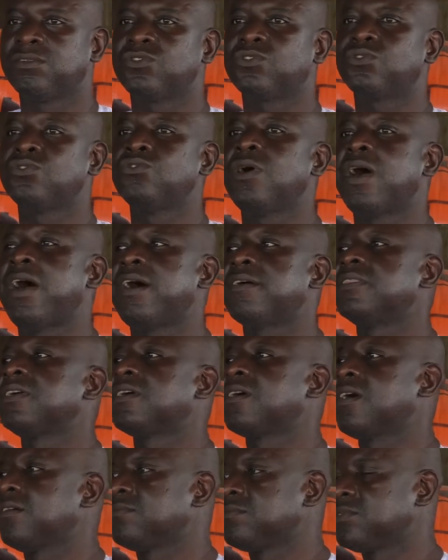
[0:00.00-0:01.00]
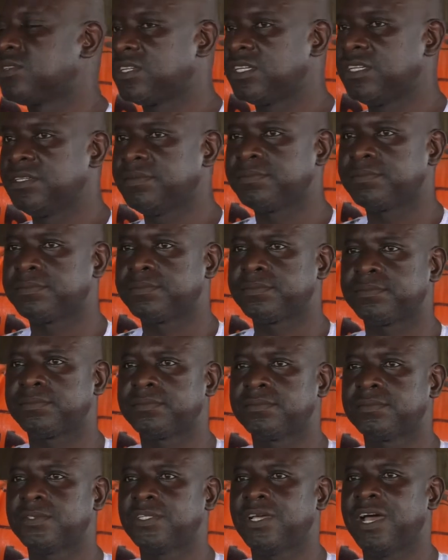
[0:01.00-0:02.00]
throughout the country
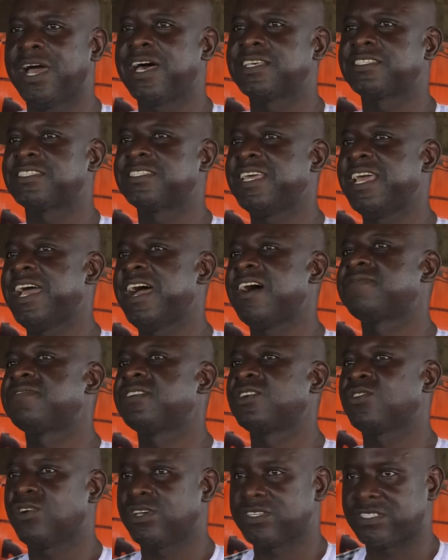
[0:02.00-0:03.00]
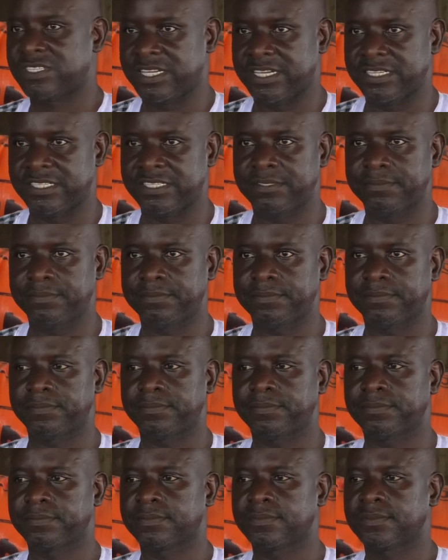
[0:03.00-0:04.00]
as they have requested.
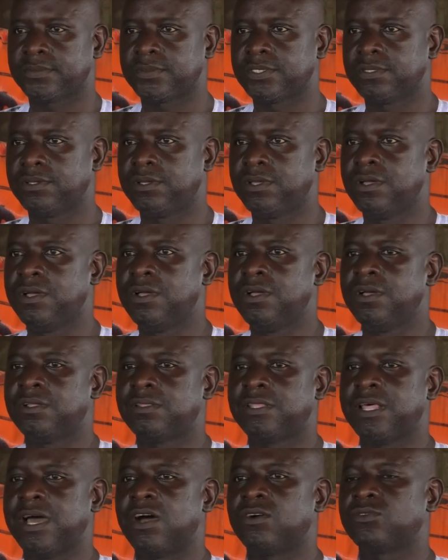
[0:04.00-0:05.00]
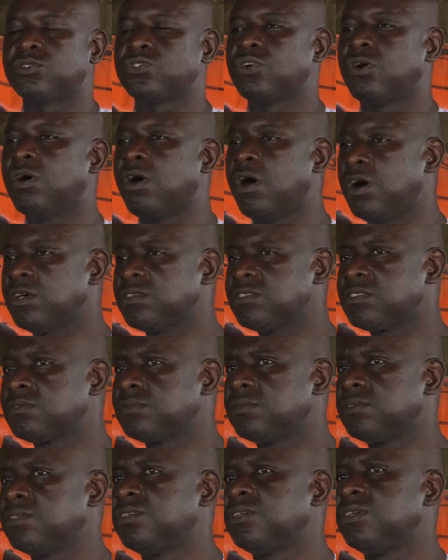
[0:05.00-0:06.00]
Now, to us,
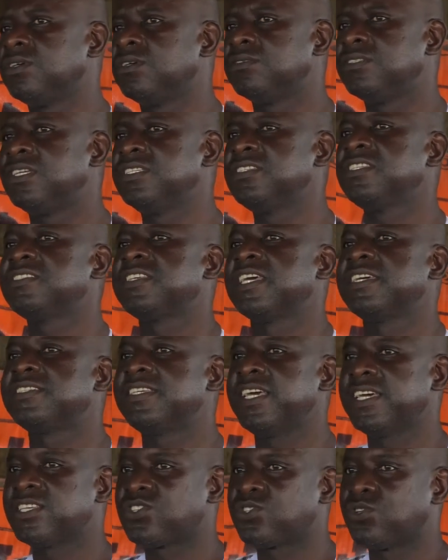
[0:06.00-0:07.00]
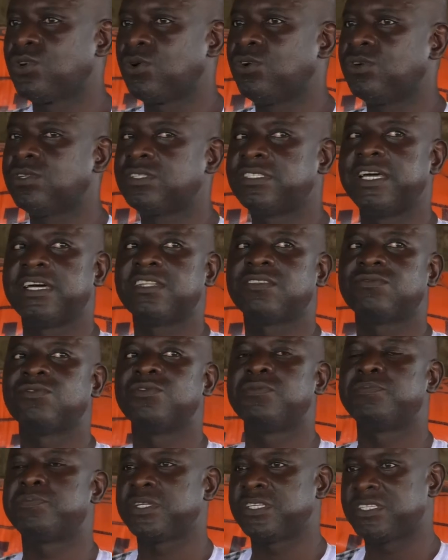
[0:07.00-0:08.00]
this is a gesture that
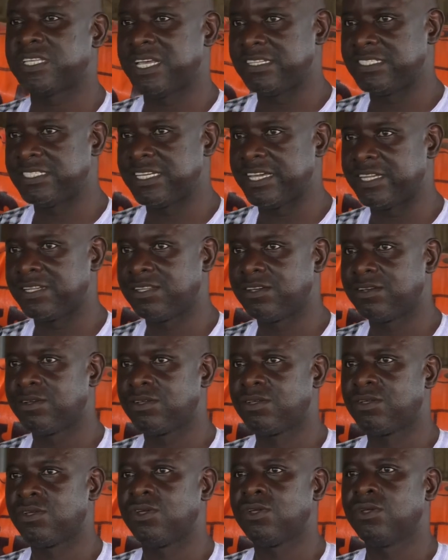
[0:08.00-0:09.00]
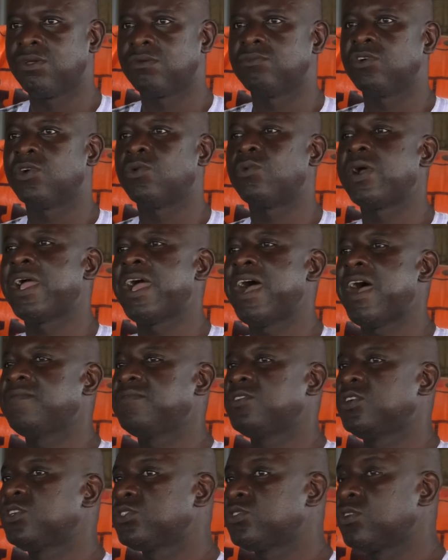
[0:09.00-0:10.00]
we presented, but we
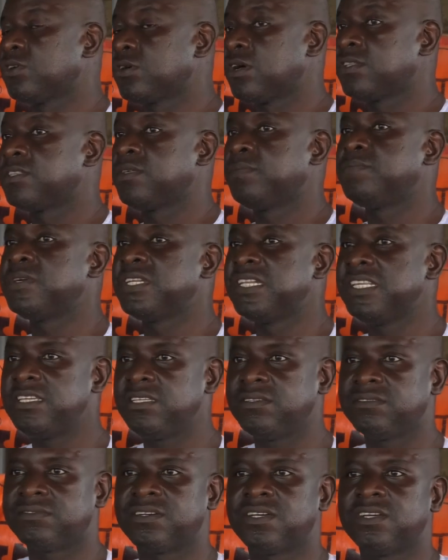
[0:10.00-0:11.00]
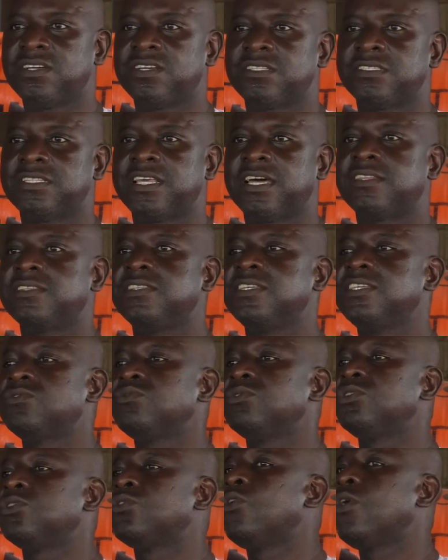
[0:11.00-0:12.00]
have also got the belief that this
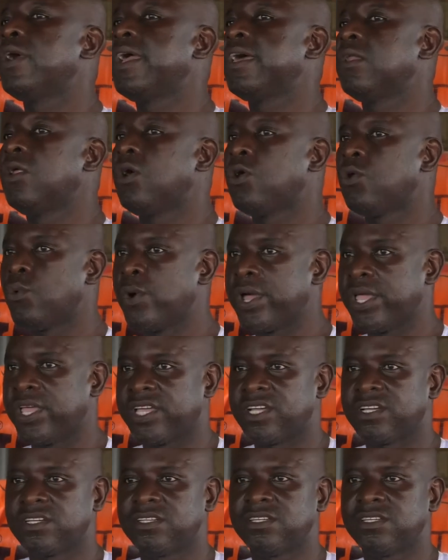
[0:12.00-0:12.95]
will go a long way